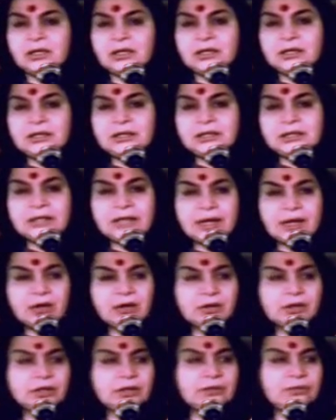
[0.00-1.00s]

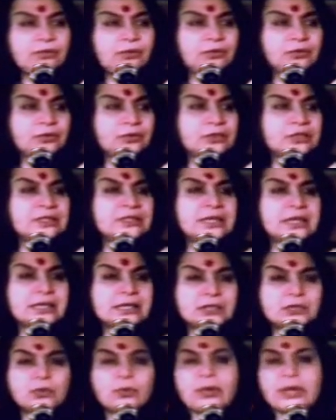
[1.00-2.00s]
give you the
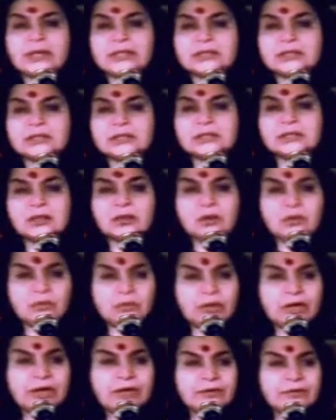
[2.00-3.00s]
satisfaction of
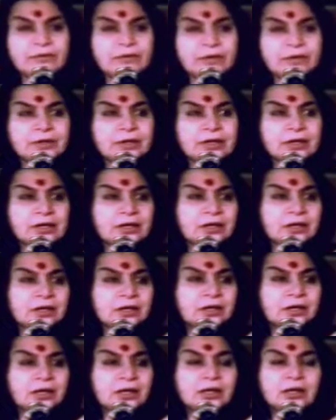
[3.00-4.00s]
life.
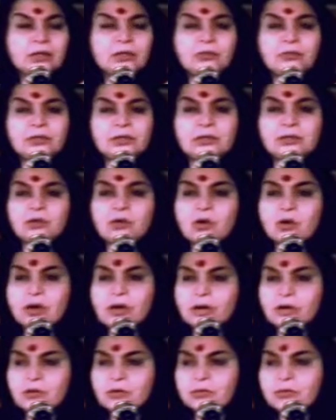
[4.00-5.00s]
You will go on
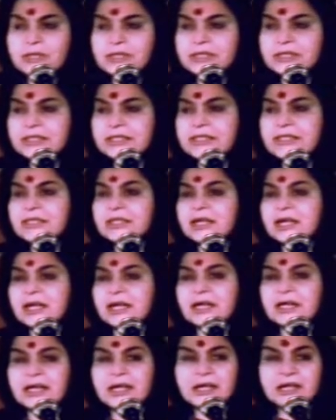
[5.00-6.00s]
accumulating and
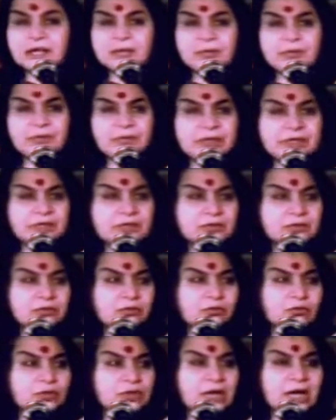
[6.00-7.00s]
end up with a
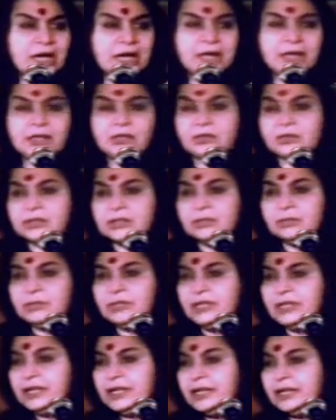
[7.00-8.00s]
suicide or something
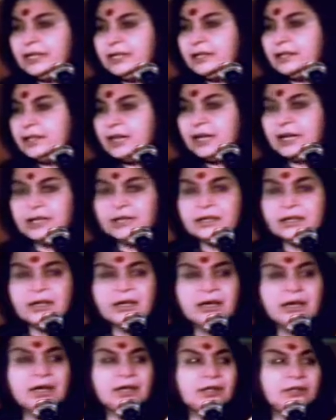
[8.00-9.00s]
like that,
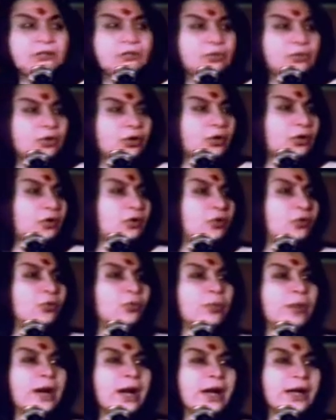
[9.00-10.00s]
and you would not know
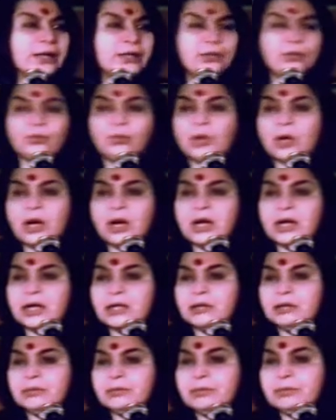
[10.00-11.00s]
why you are
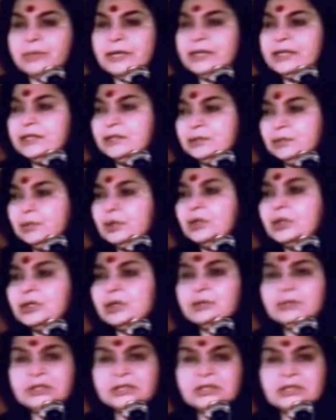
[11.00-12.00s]
bent upon
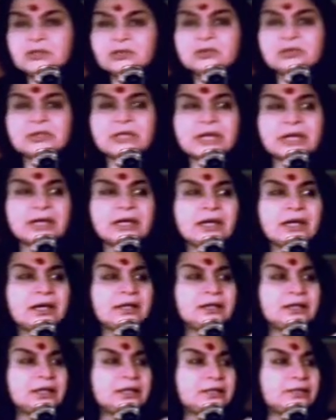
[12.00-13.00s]
committing suicide.
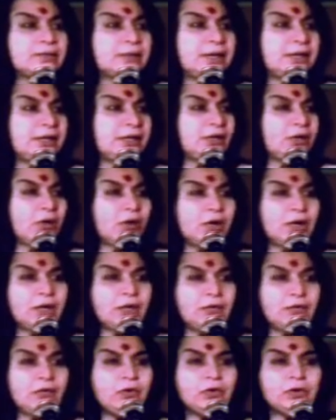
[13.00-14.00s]
That's why in all
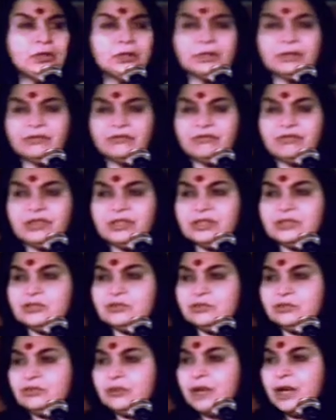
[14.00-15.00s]
affluent countries you
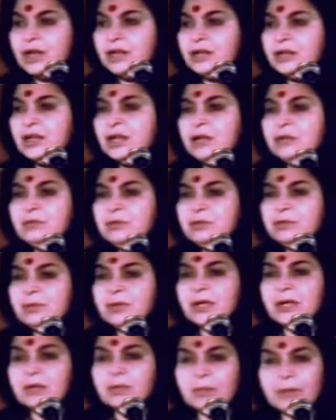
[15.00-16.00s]
find people
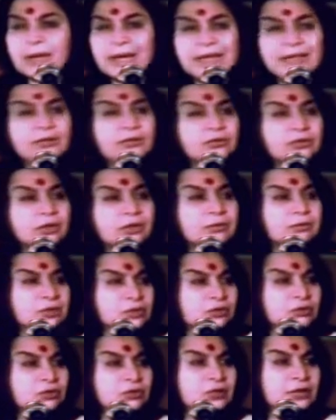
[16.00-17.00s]
are planning to commit
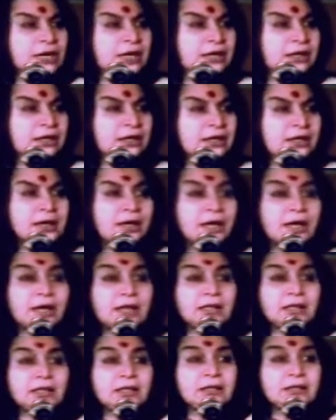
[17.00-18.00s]
suicide, and
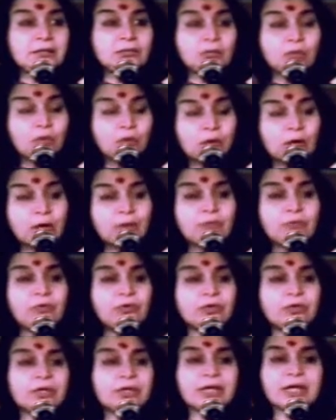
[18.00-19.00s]
the more
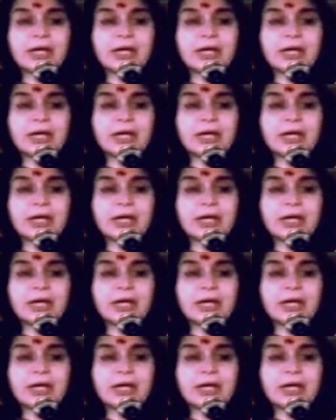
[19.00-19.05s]
affluent they